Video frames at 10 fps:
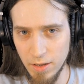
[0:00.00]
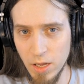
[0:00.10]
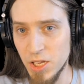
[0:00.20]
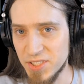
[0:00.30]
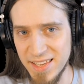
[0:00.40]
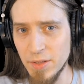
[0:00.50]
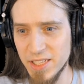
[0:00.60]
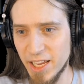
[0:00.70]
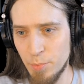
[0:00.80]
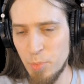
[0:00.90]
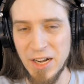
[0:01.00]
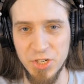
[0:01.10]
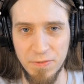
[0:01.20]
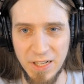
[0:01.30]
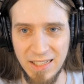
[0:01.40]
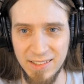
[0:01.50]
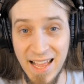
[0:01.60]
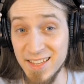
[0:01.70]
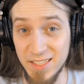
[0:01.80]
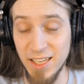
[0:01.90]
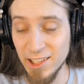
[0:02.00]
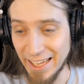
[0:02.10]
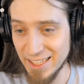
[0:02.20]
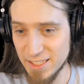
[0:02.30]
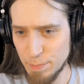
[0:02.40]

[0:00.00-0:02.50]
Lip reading: It sounds like a bunch of nasty clicks,